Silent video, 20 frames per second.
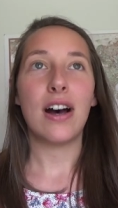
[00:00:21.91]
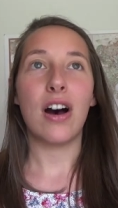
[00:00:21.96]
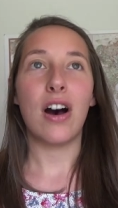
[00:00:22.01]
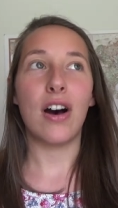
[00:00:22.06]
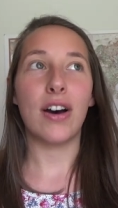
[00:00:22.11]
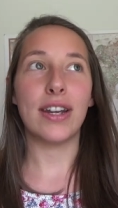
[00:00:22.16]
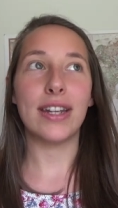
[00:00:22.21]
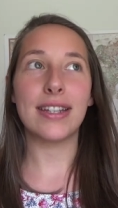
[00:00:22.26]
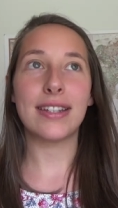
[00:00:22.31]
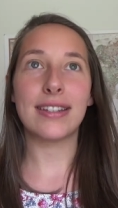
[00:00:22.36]

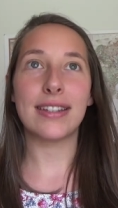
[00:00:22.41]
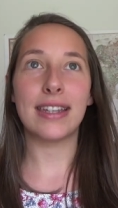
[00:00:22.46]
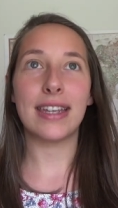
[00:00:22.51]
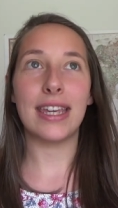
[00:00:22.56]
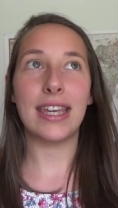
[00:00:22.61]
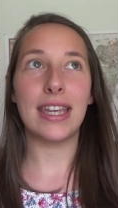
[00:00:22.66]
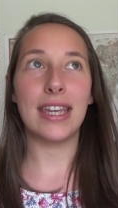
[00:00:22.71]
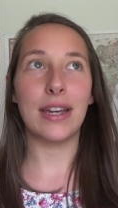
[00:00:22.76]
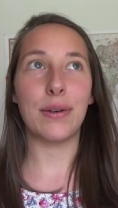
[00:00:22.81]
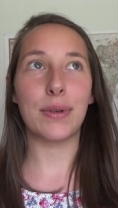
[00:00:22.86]

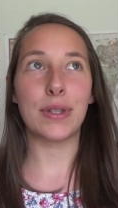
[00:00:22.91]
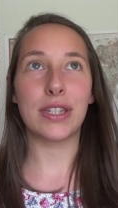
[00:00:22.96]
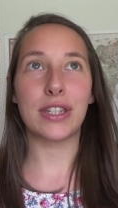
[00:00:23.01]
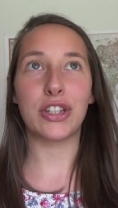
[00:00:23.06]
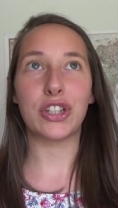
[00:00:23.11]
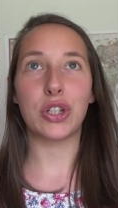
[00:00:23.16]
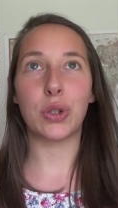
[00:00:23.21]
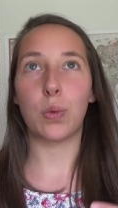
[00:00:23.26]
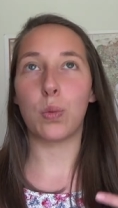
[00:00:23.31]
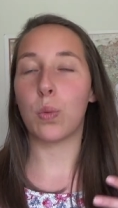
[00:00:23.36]
Honestly, it was
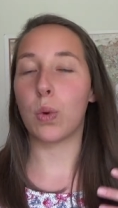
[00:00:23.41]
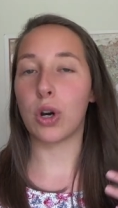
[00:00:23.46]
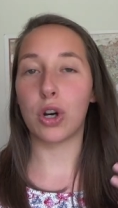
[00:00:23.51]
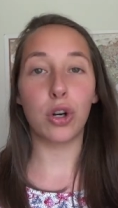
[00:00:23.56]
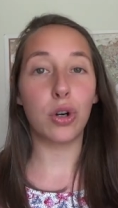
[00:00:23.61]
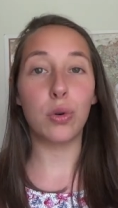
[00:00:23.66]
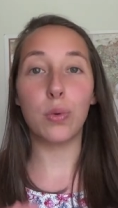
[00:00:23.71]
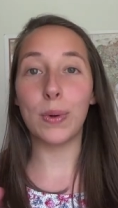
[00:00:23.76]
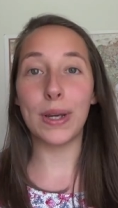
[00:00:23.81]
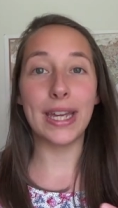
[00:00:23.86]
such a
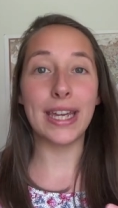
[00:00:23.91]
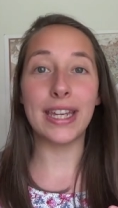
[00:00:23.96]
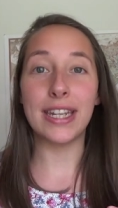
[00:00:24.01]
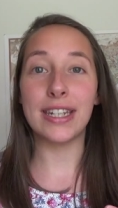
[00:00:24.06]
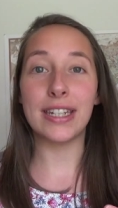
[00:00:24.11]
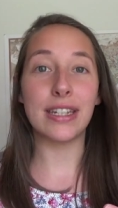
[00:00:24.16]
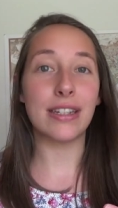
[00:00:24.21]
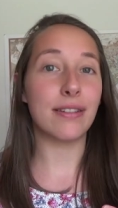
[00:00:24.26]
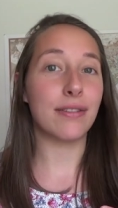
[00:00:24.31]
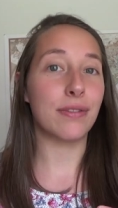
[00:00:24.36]

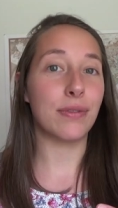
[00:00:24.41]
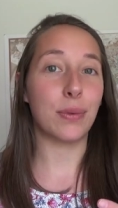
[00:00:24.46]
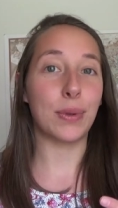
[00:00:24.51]
whirlwind